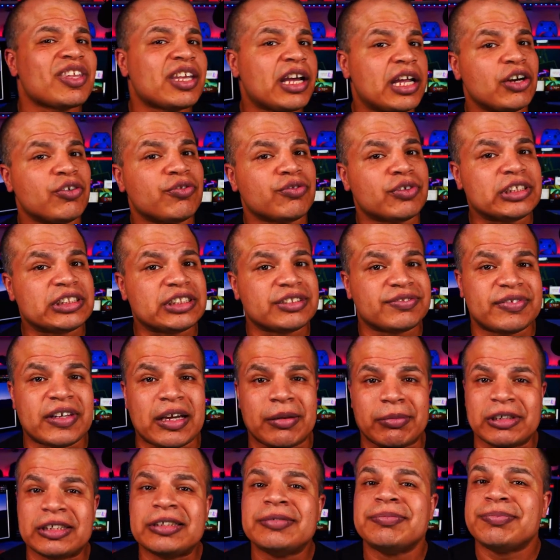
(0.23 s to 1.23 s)
Hello friends and
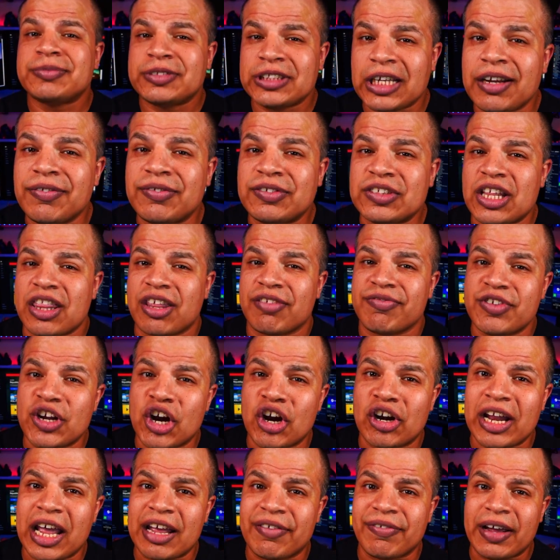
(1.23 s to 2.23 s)
family, time for another
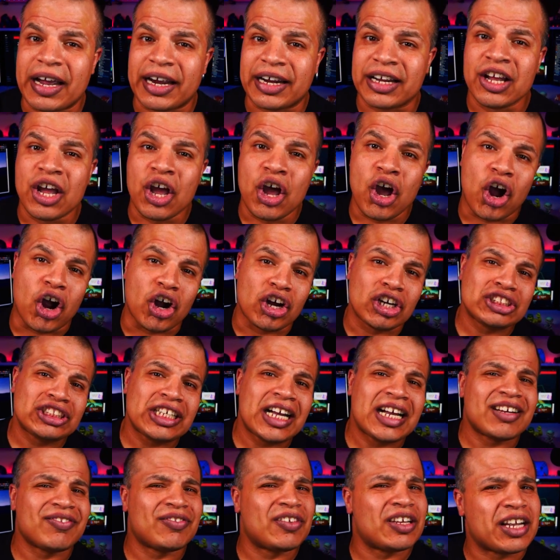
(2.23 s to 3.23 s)
VR life hack. Are you
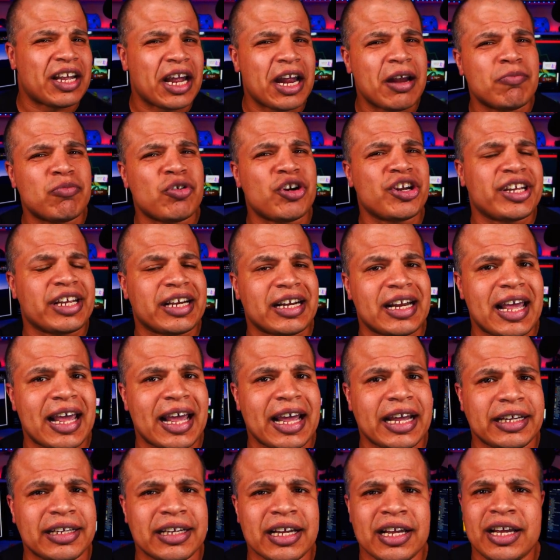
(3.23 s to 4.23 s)
tired of the game-breaking
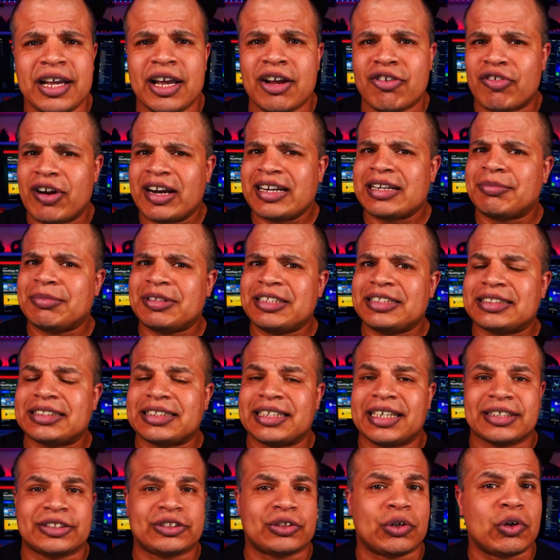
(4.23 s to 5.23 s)
lag, random
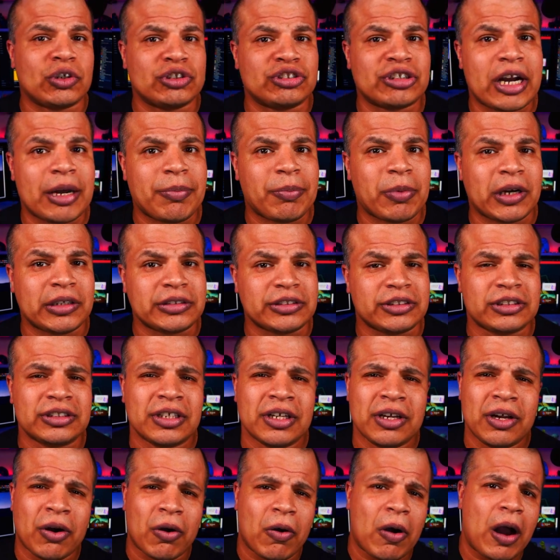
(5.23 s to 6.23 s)
disconnects or dropouts?
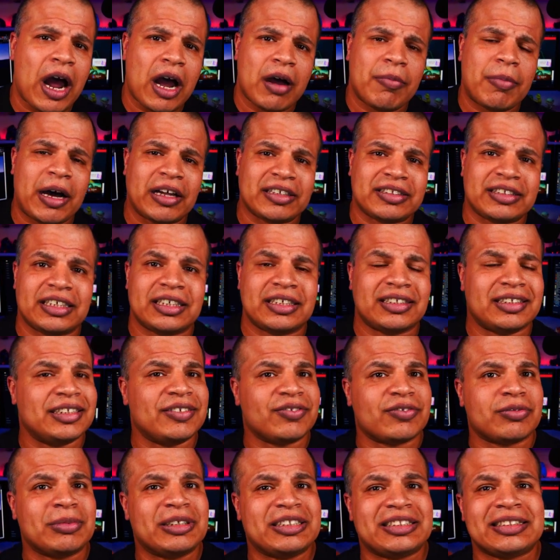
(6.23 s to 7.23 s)
Or how about the
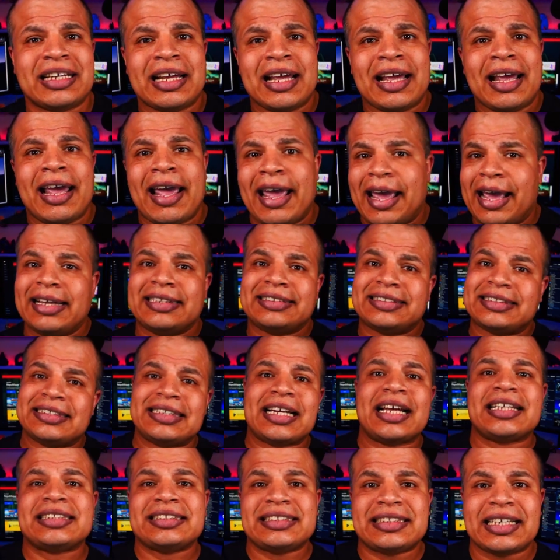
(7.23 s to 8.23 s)
infamous headset
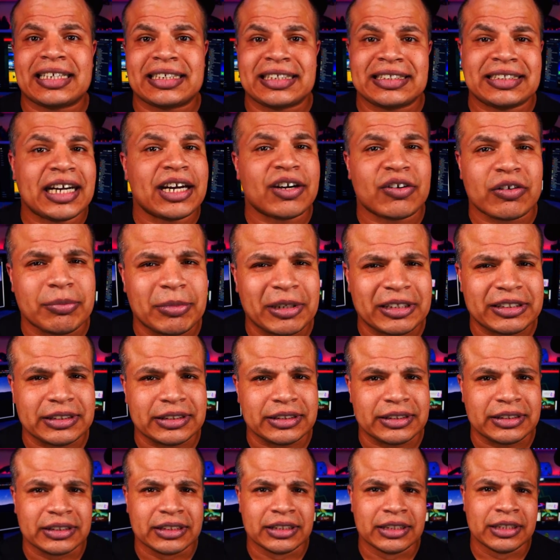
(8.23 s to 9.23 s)
not detected error
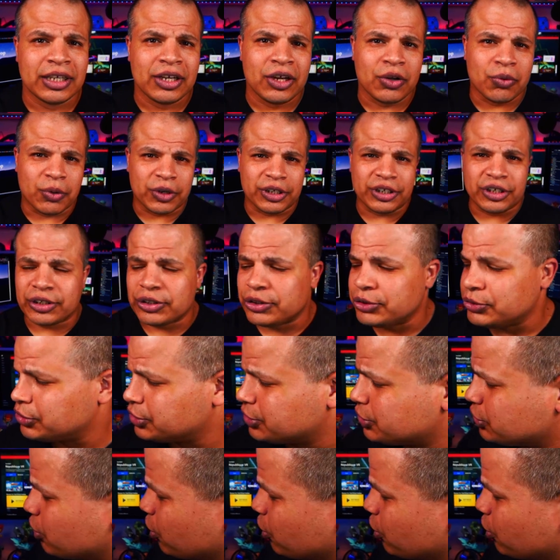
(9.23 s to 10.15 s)
message when you're using